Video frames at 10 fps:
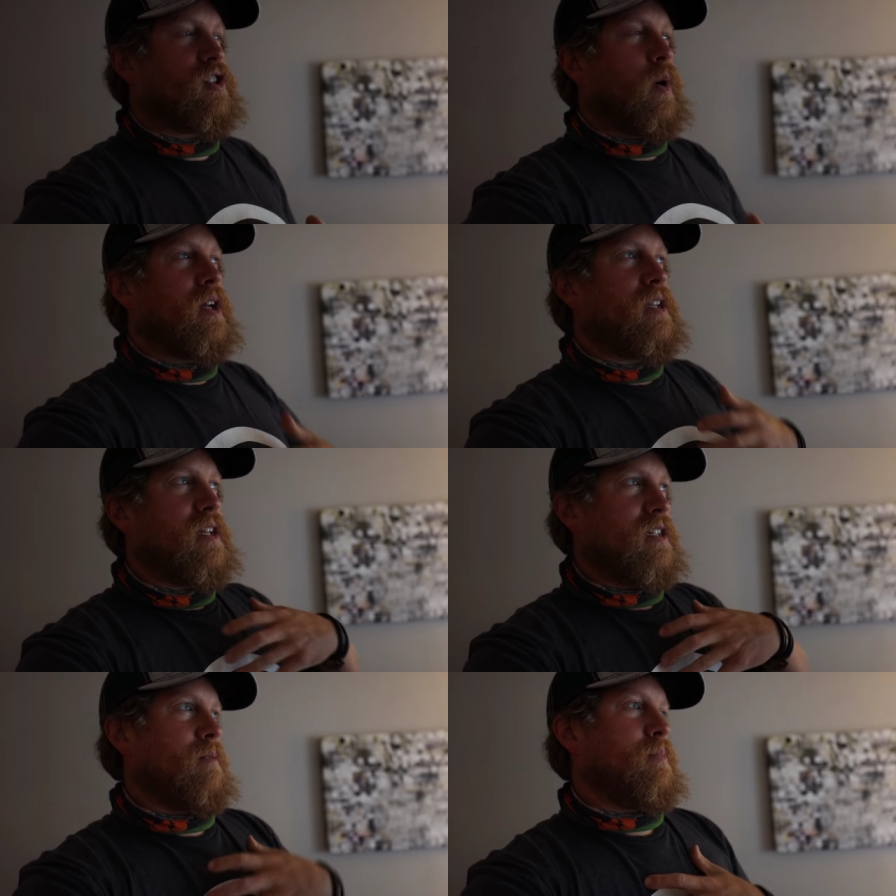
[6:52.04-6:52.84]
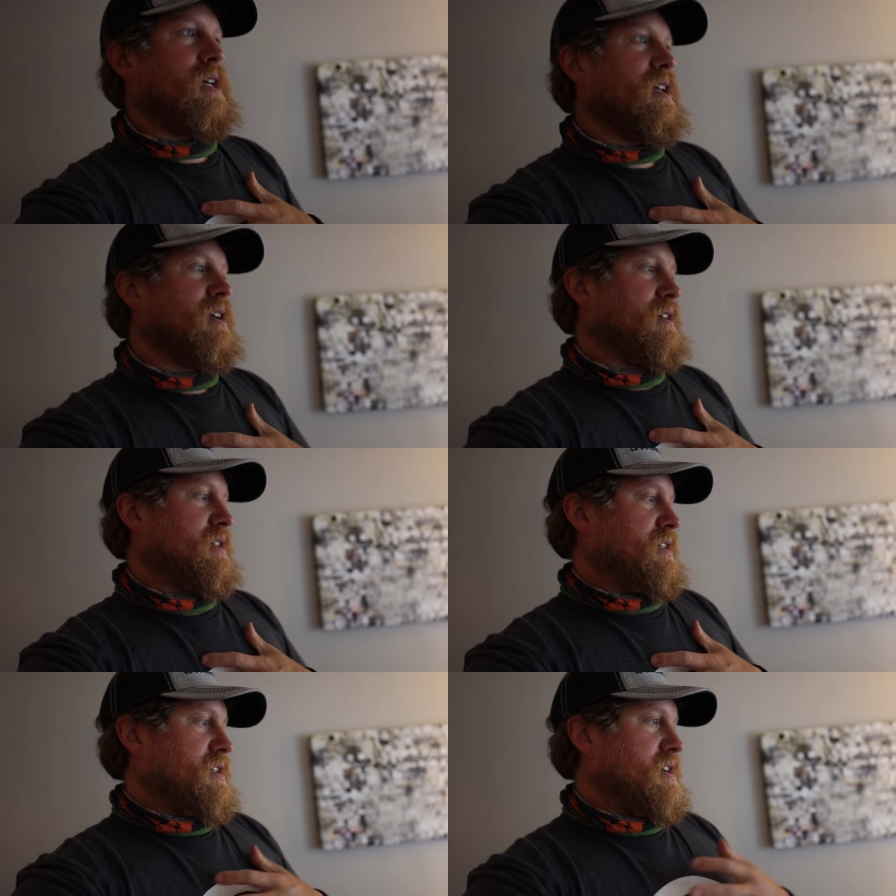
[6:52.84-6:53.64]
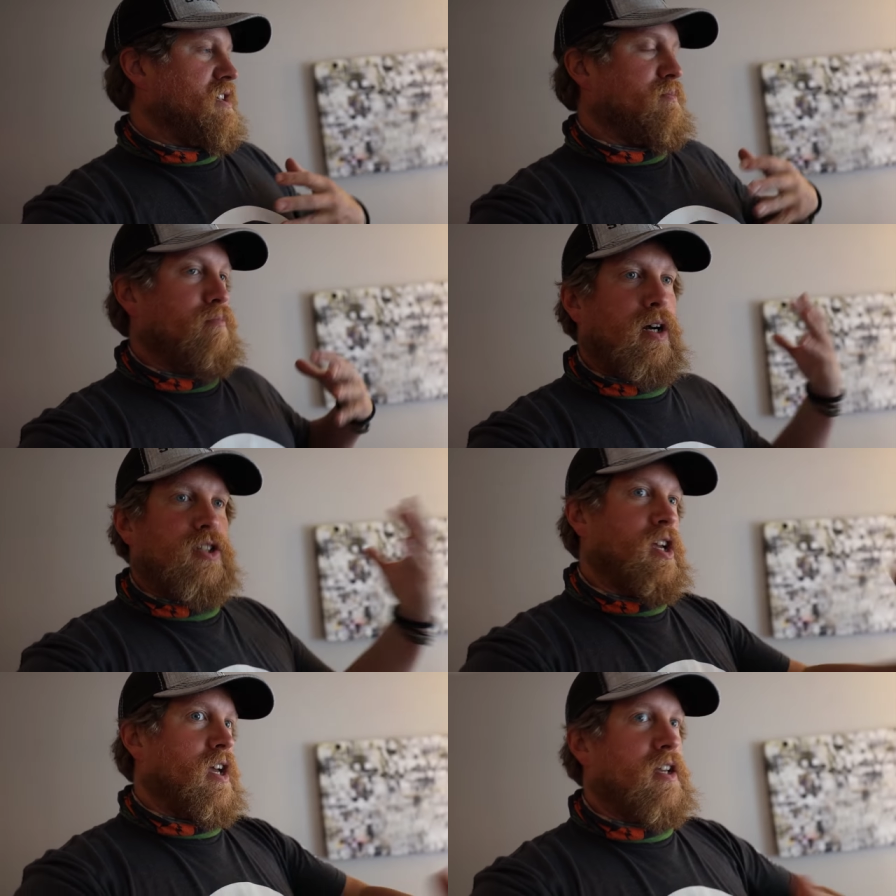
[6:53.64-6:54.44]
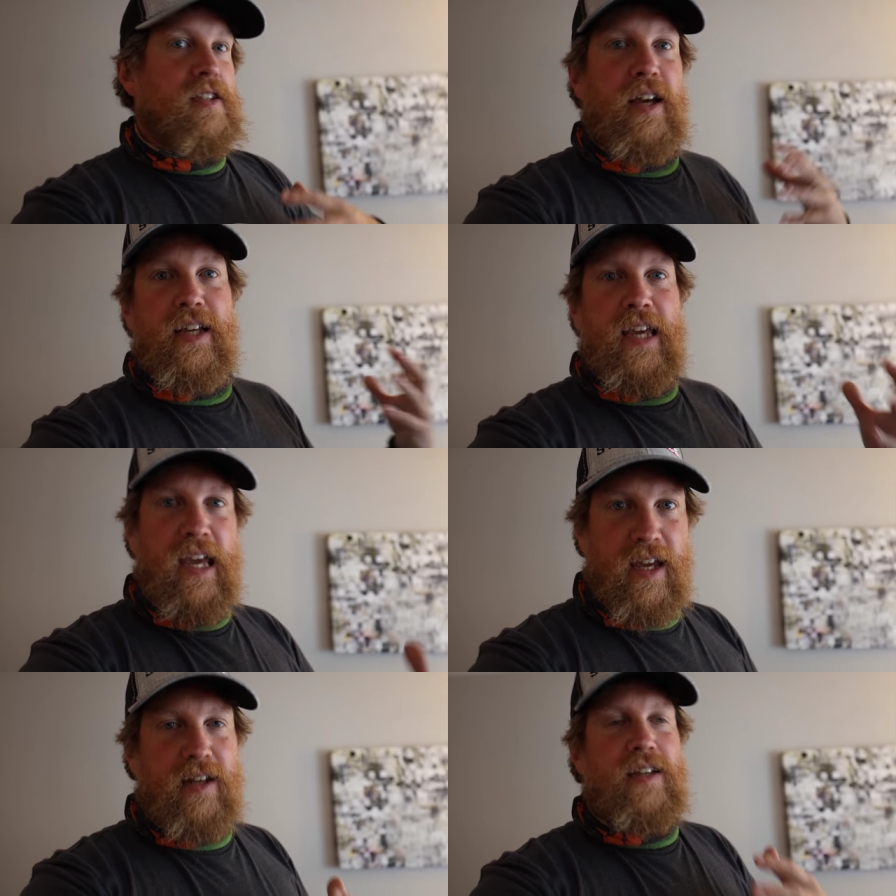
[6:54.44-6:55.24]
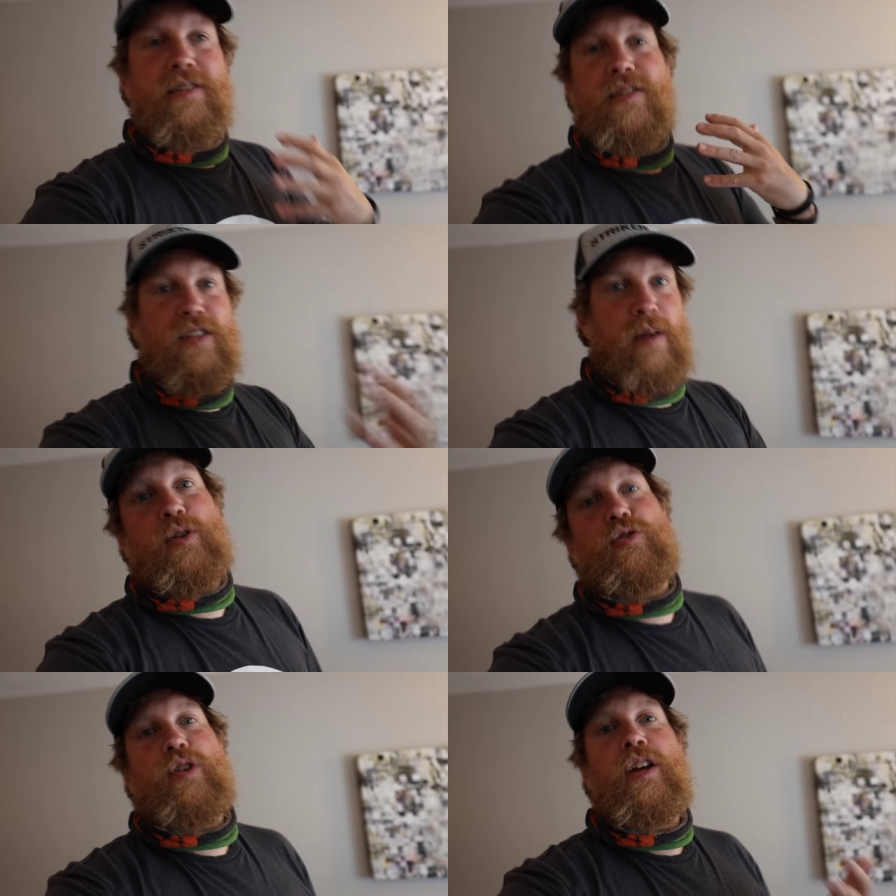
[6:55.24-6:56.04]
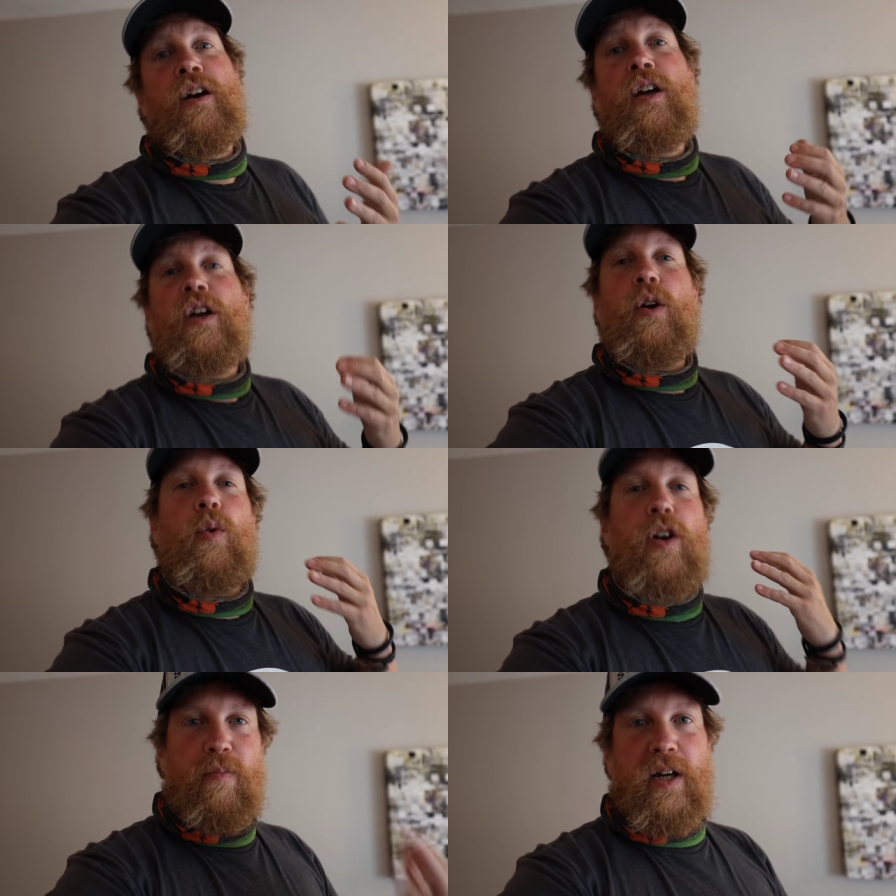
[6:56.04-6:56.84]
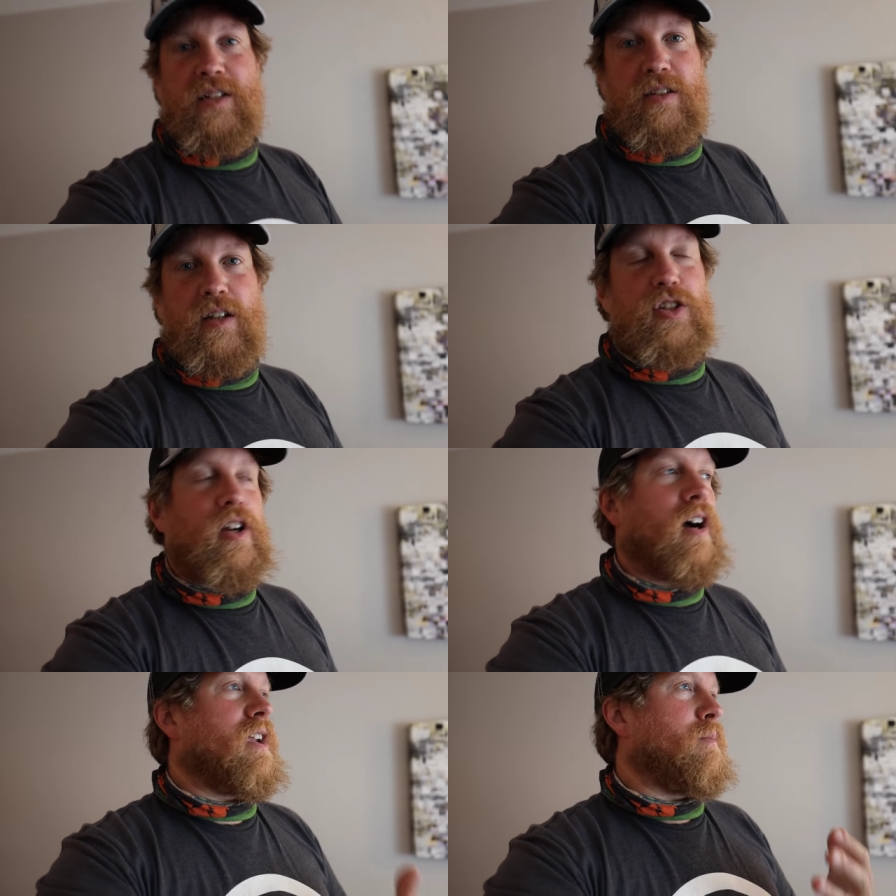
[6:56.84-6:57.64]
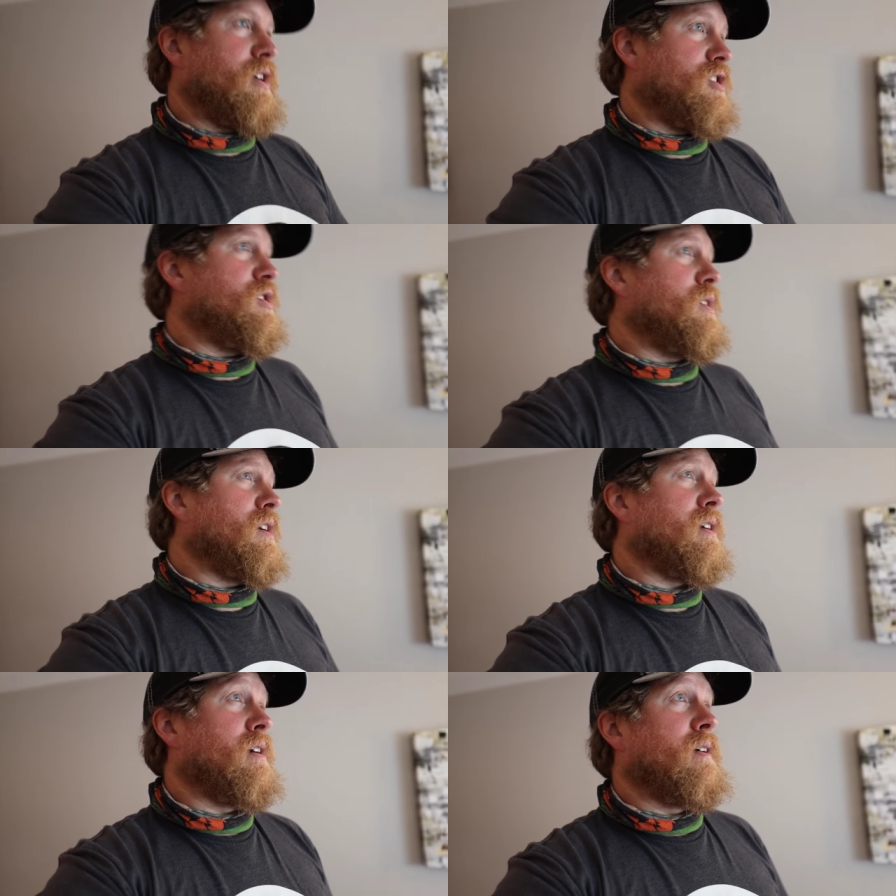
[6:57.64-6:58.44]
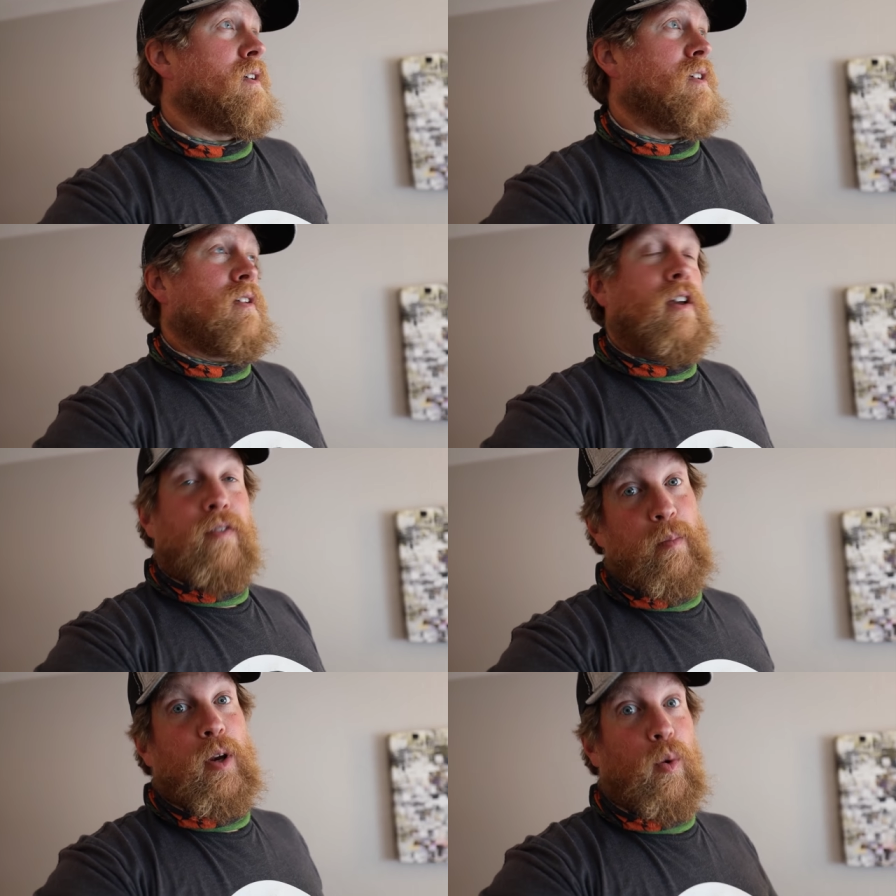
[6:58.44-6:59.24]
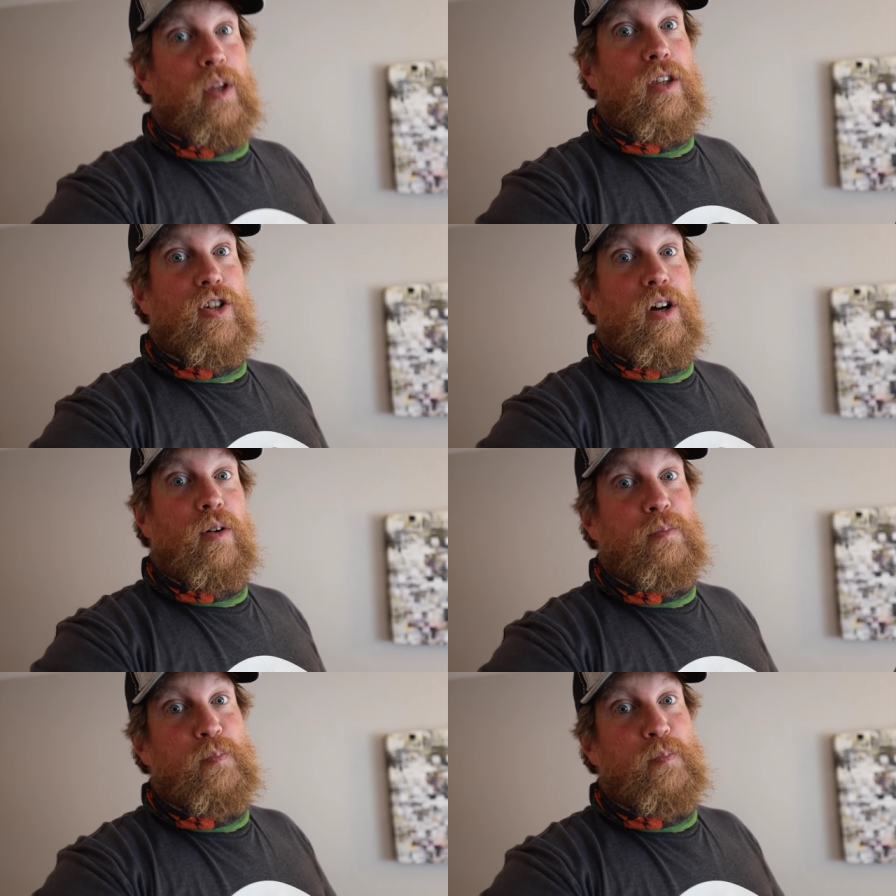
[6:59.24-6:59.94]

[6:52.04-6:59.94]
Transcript: So I need to be as much as I can in symmetry with my slingshot and my shooting if I'm gonna win the show.